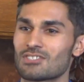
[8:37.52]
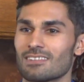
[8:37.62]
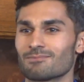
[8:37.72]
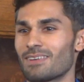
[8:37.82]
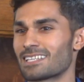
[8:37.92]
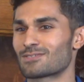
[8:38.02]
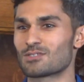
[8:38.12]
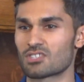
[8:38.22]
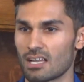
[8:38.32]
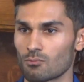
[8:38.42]
fast food
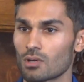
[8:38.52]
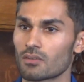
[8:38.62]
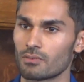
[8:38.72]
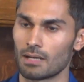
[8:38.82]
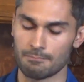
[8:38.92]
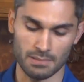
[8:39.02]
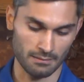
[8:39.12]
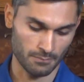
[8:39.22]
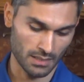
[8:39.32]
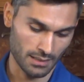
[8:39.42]
chain, whatever it might be.
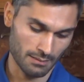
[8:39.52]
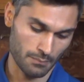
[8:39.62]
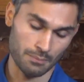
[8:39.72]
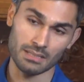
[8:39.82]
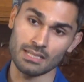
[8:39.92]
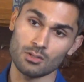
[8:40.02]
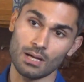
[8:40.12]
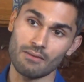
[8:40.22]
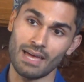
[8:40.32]
Maybe they don't have